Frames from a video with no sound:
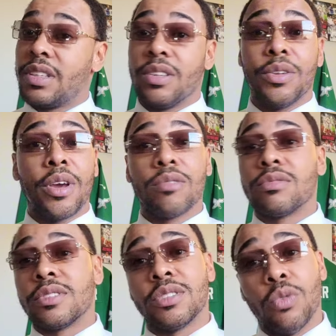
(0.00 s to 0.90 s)
you know,
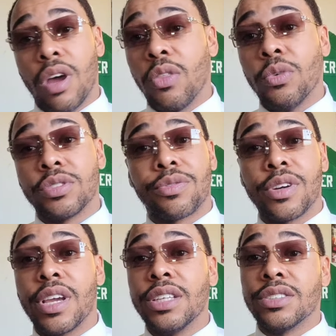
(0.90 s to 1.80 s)
some other ones are
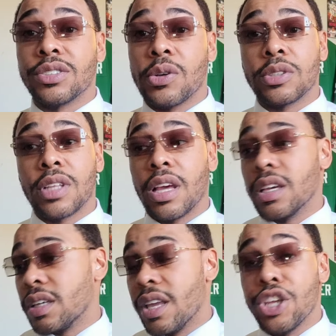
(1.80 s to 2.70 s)
free agents. So it's
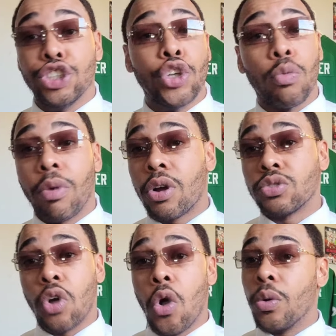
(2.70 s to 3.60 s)
like, and then Joe
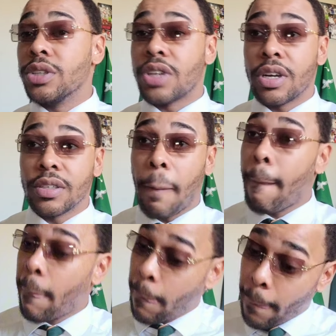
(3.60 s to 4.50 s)
Burrow's always hurt
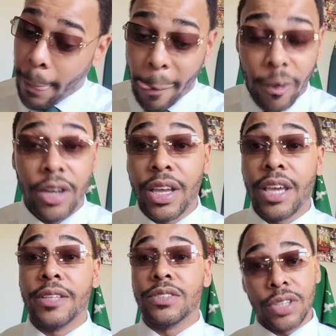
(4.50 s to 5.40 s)

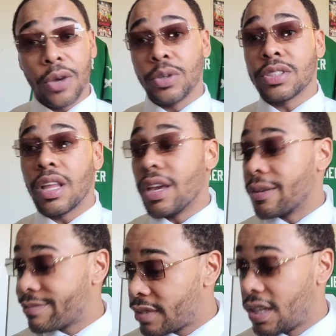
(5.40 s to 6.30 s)
again. So it's
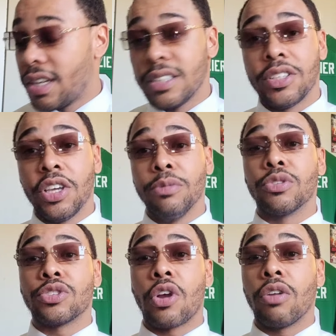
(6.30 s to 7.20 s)
like teams
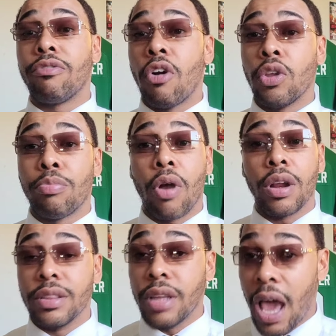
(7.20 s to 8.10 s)
are starting to fall
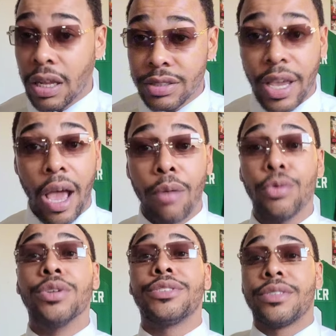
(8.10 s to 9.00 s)
apart. Dallas
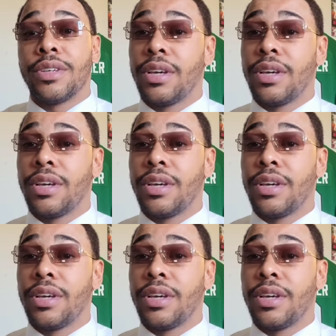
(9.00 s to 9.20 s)
Cowboys.